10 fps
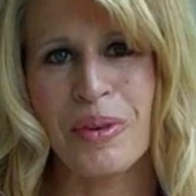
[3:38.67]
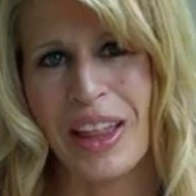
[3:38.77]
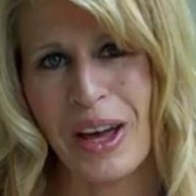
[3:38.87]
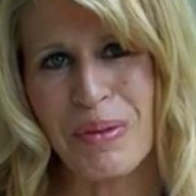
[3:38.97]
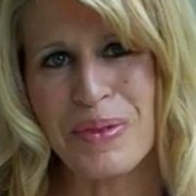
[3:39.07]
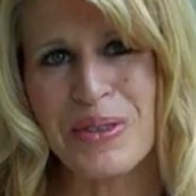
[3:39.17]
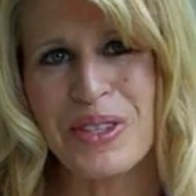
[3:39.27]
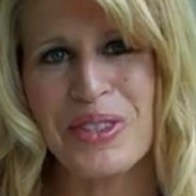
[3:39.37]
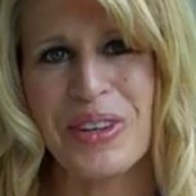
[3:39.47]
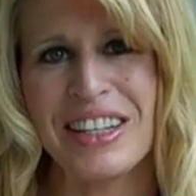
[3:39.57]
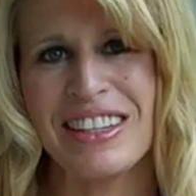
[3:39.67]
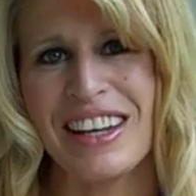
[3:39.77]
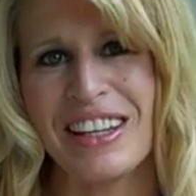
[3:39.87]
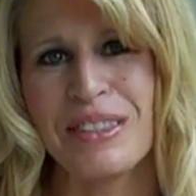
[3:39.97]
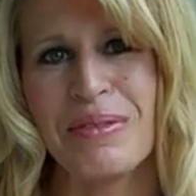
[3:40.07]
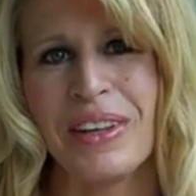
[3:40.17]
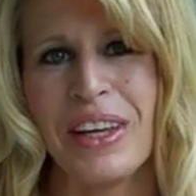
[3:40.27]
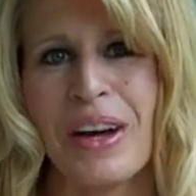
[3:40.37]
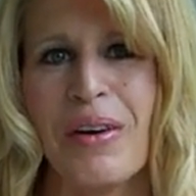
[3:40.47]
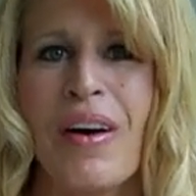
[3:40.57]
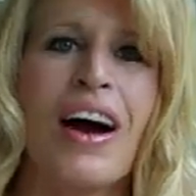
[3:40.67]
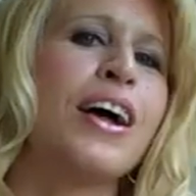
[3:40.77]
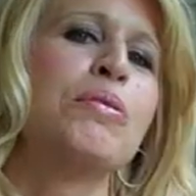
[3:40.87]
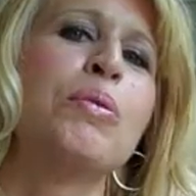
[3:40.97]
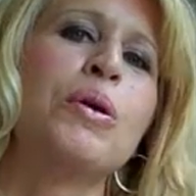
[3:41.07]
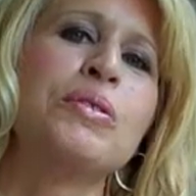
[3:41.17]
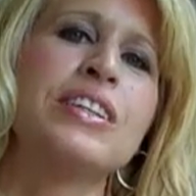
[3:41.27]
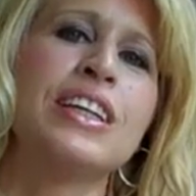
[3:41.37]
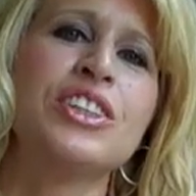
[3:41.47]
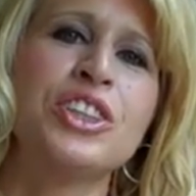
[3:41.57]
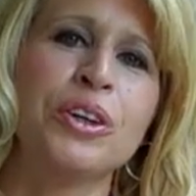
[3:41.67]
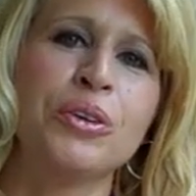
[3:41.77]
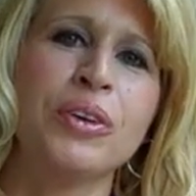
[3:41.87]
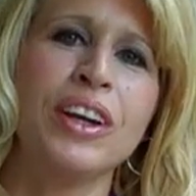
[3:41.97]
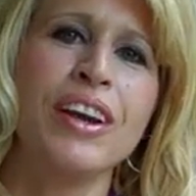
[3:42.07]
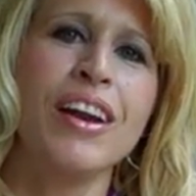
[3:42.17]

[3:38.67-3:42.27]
Well, I hope you enjoyed today's video on posing children.